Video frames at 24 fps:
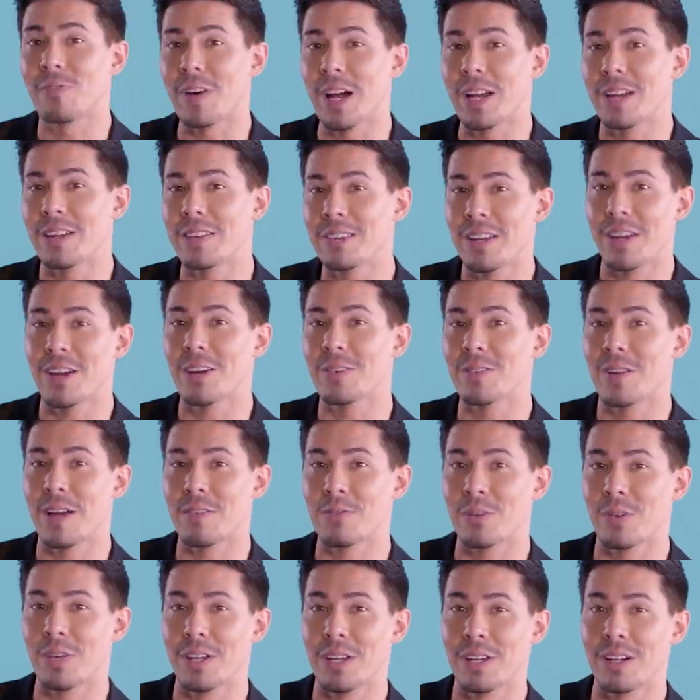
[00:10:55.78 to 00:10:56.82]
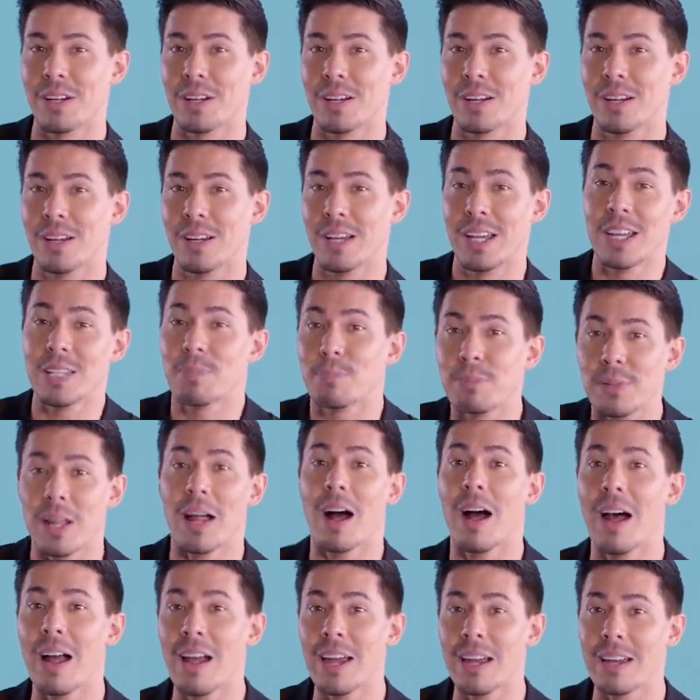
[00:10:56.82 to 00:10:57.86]
fighting Daredevil here. He's
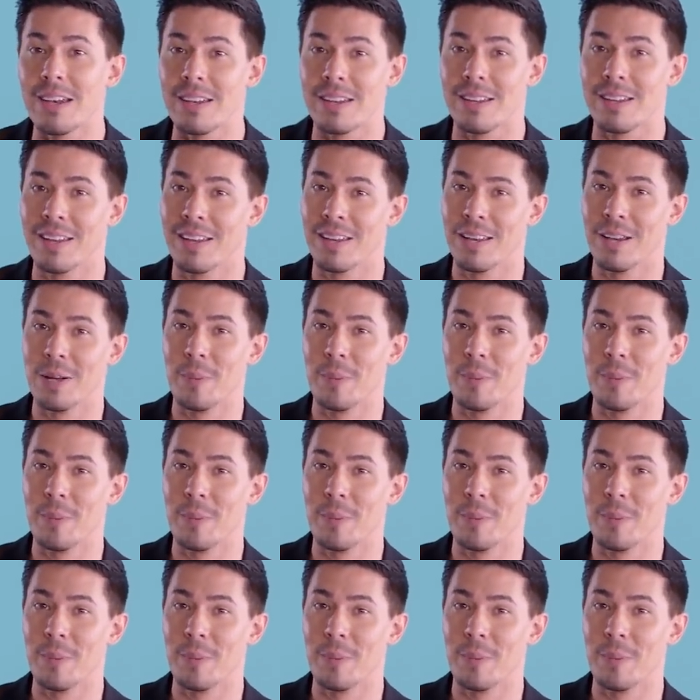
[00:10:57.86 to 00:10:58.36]
blind!